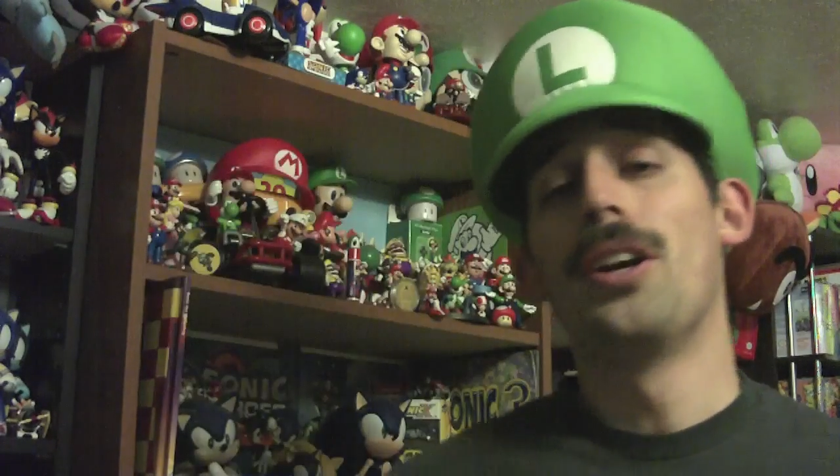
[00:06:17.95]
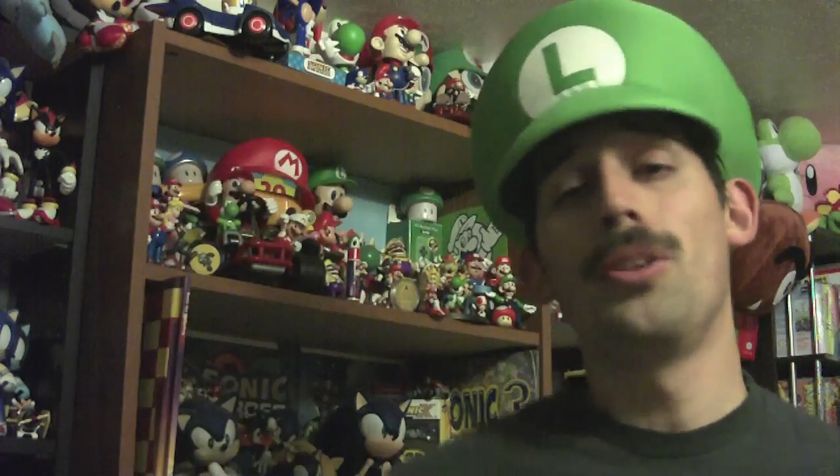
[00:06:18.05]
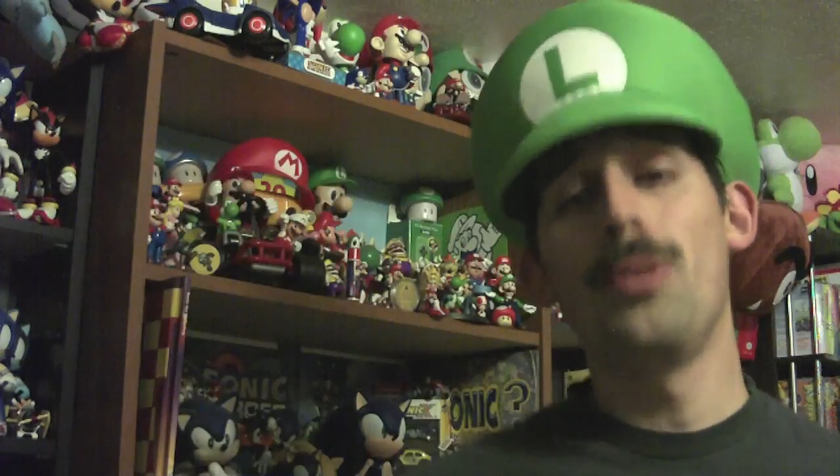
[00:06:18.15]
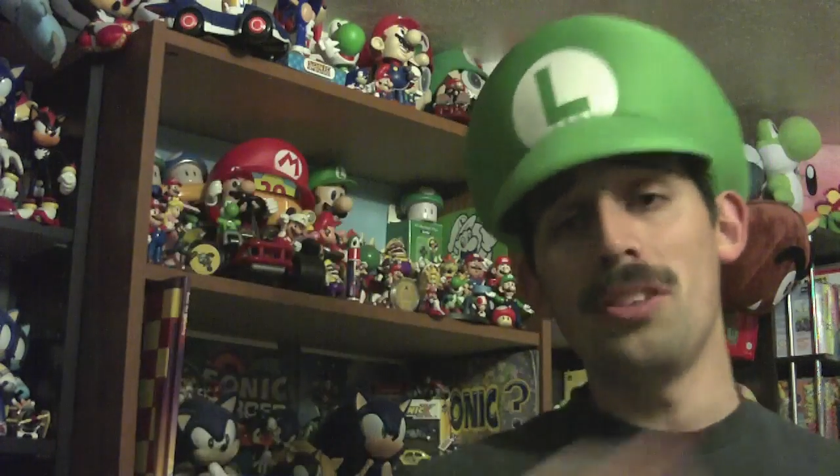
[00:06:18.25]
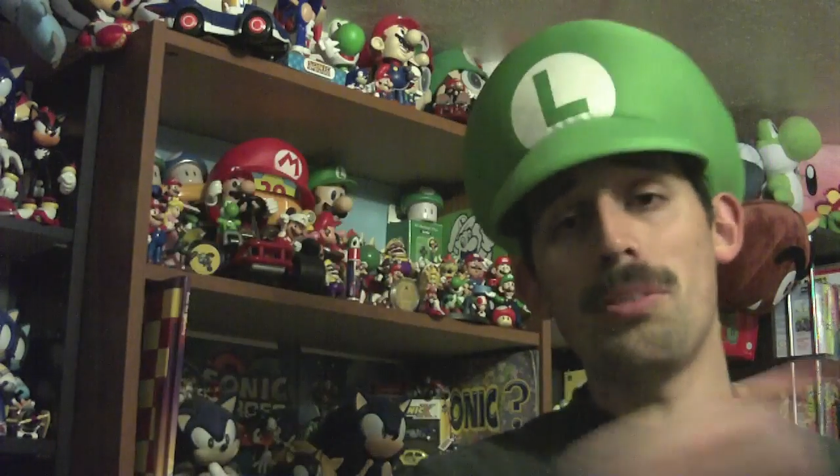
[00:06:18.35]

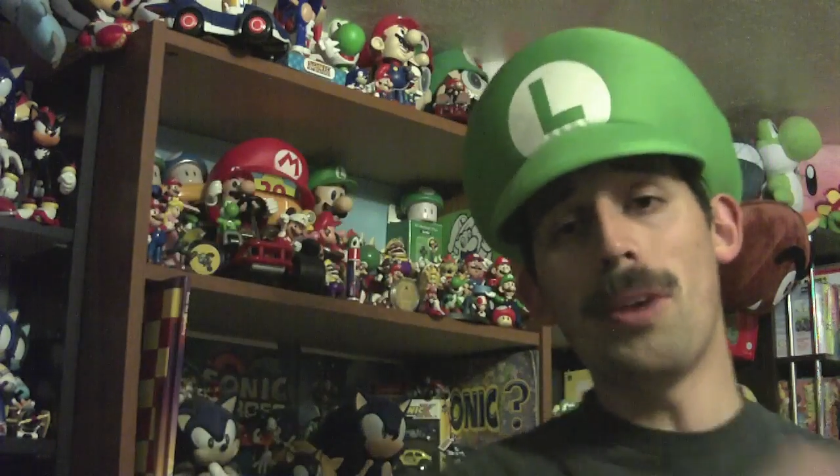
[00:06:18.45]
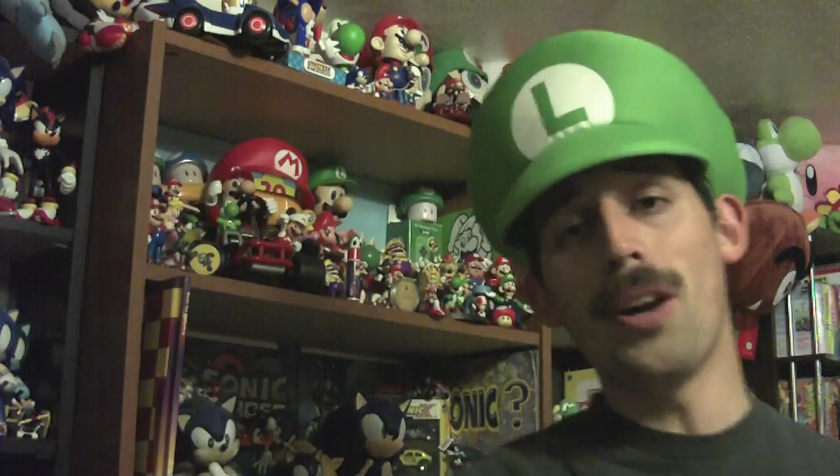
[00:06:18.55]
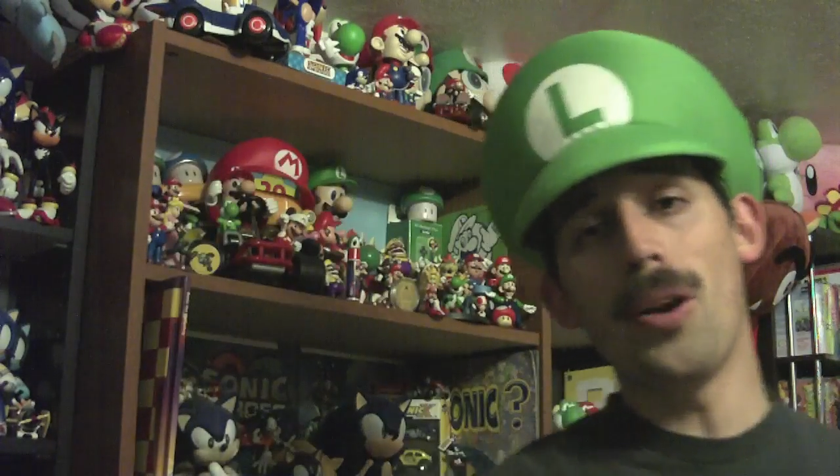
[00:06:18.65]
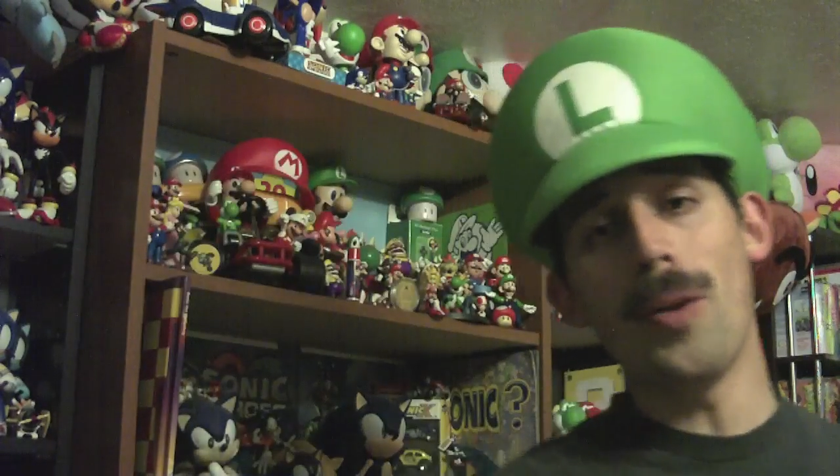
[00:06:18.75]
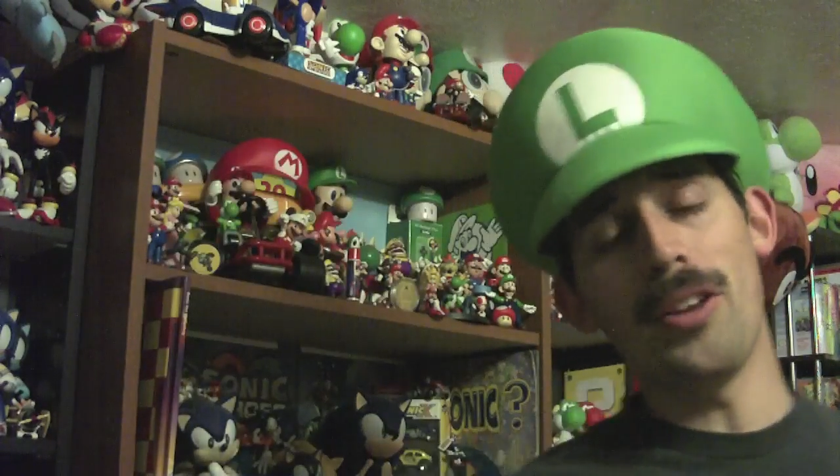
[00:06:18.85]
Tune in
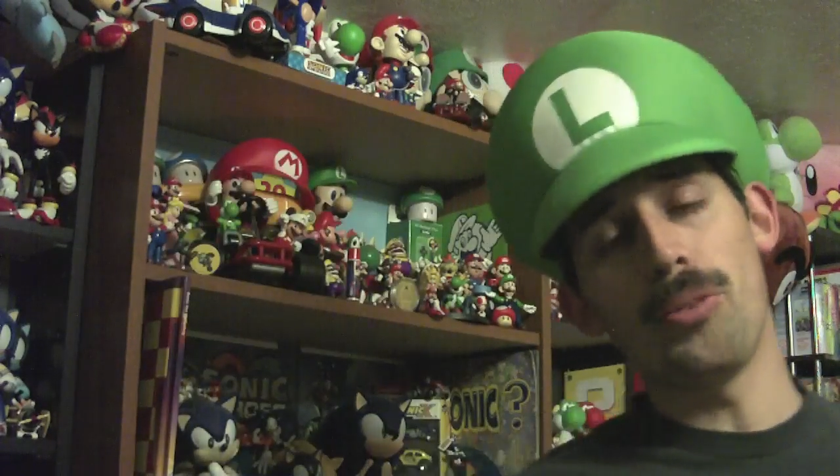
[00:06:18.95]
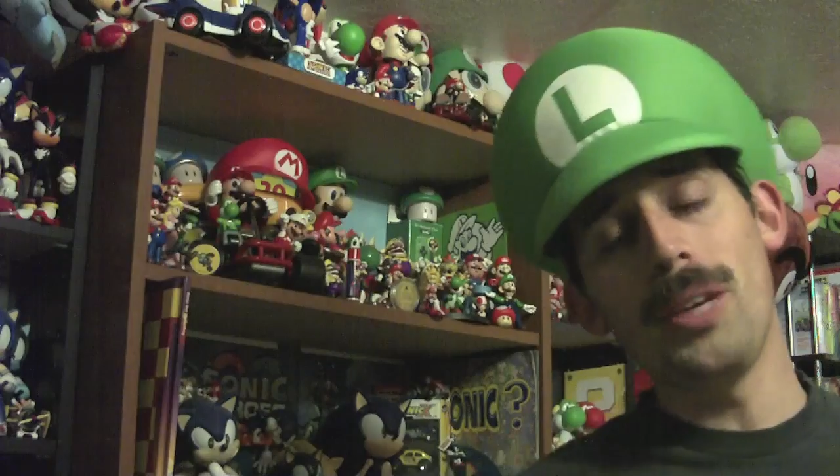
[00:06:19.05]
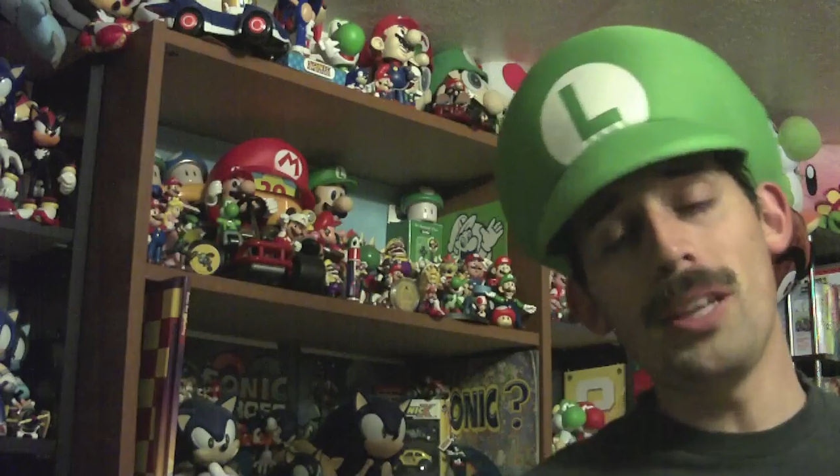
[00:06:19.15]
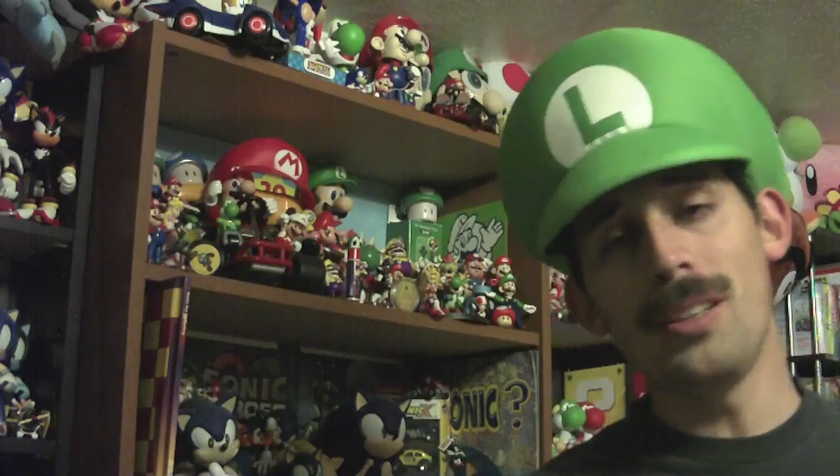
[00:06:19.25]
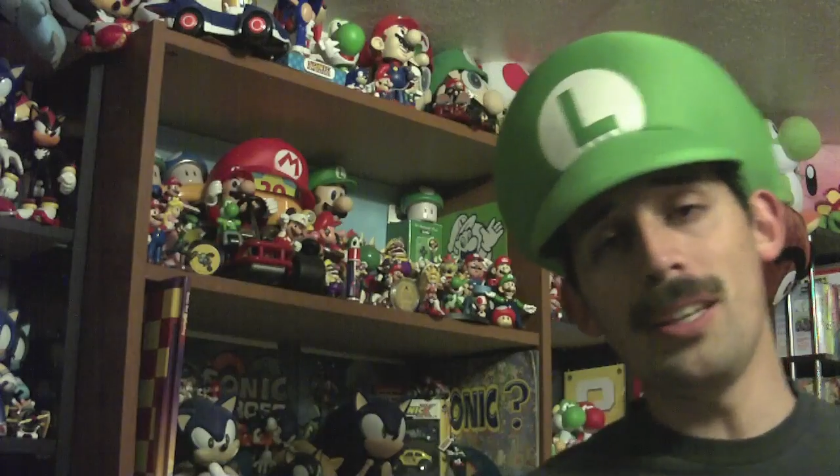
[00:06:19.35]
tomorrow as
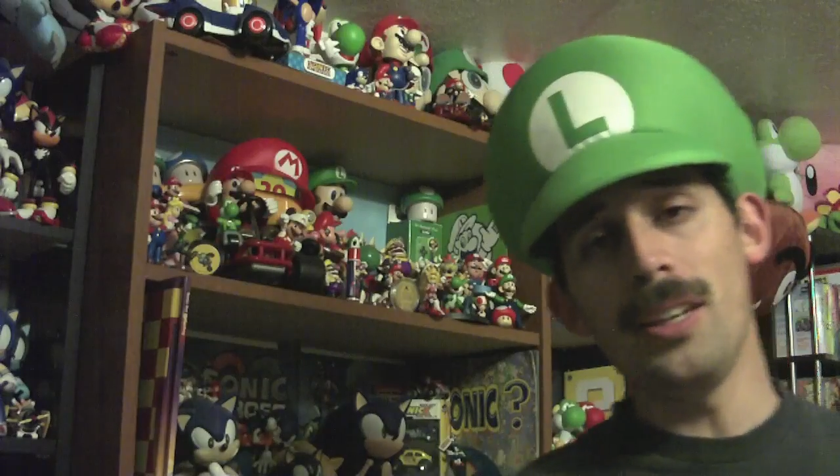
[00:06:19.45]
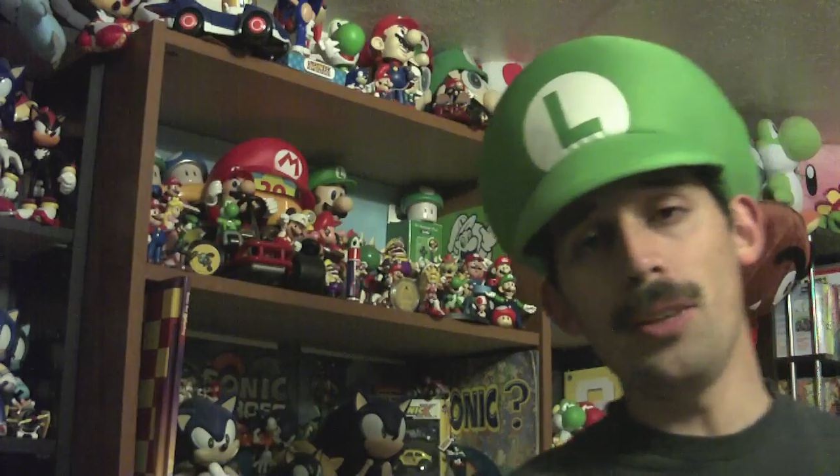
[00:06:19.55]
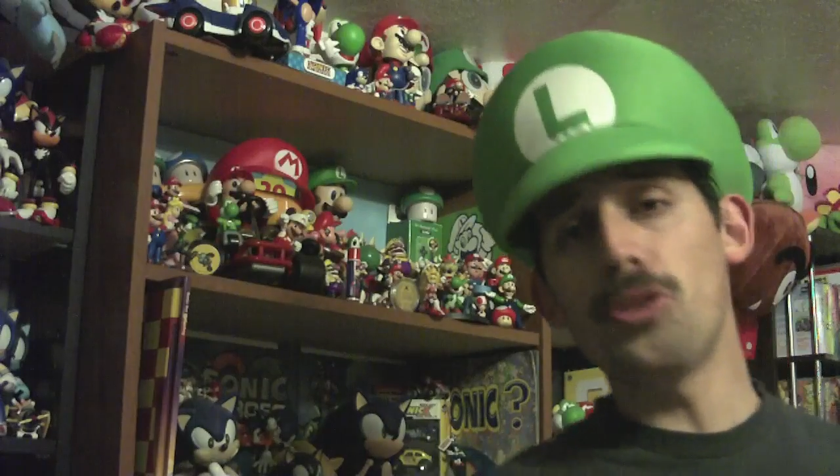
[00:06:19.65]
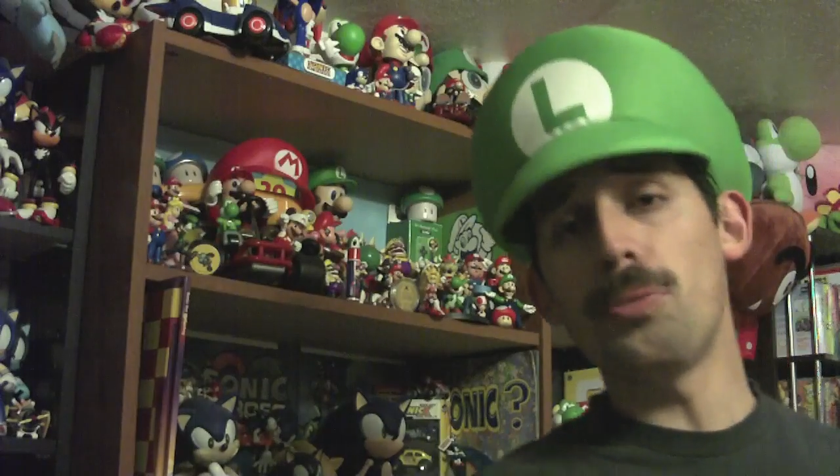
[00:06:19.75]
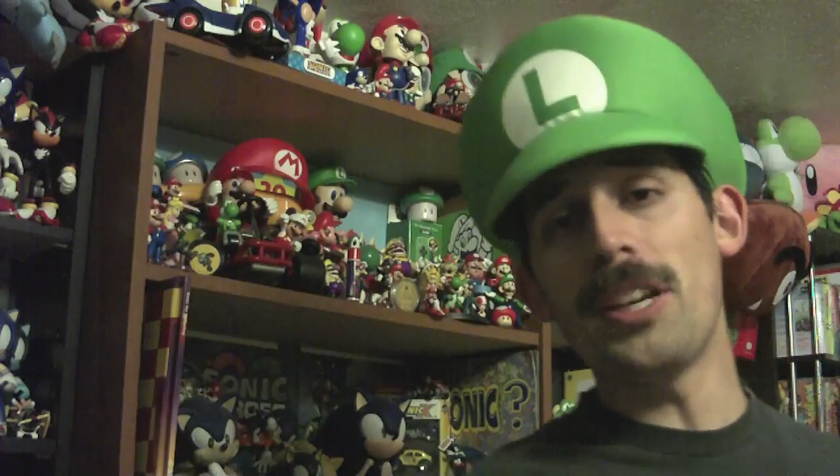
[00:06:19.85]
we
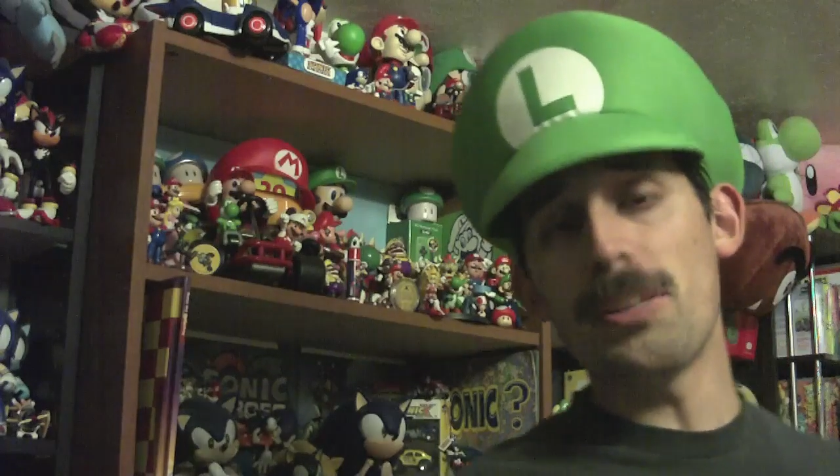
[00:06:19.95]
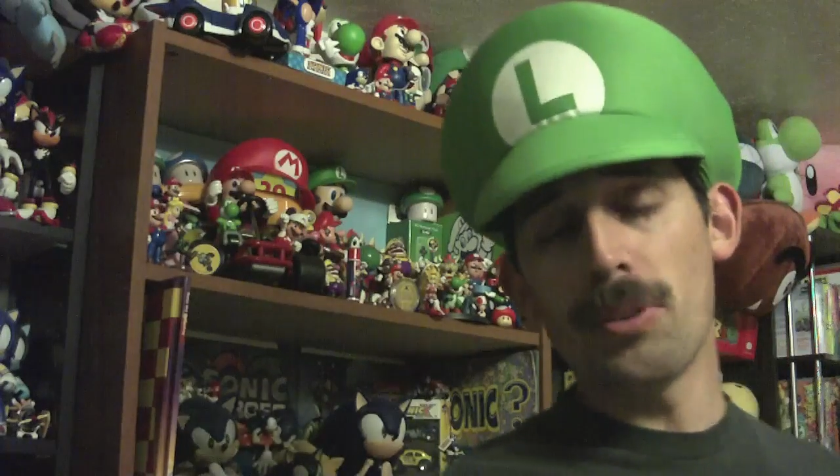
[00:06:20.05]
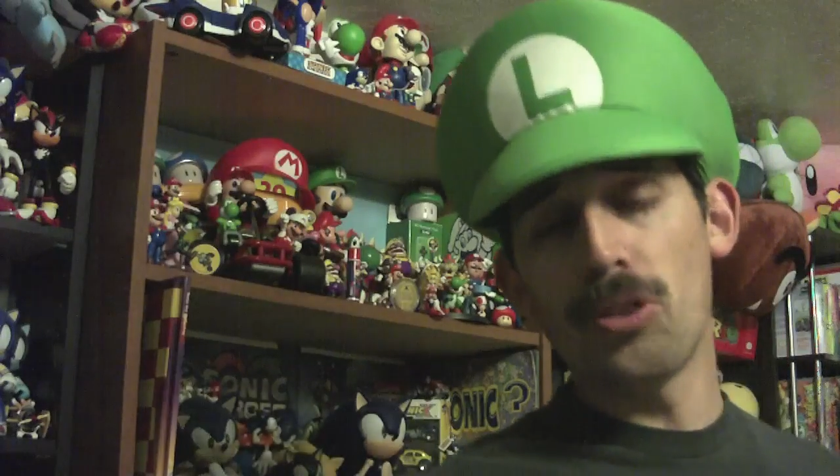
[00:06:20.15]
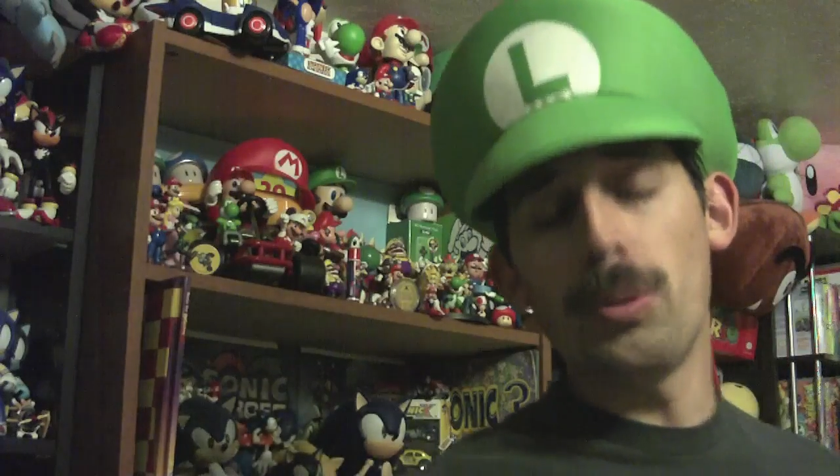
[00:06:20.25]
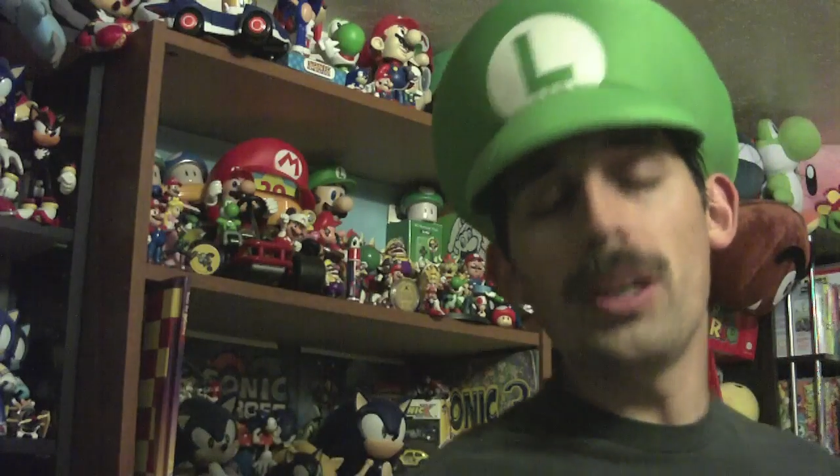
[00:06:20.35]
continue Smash Bros.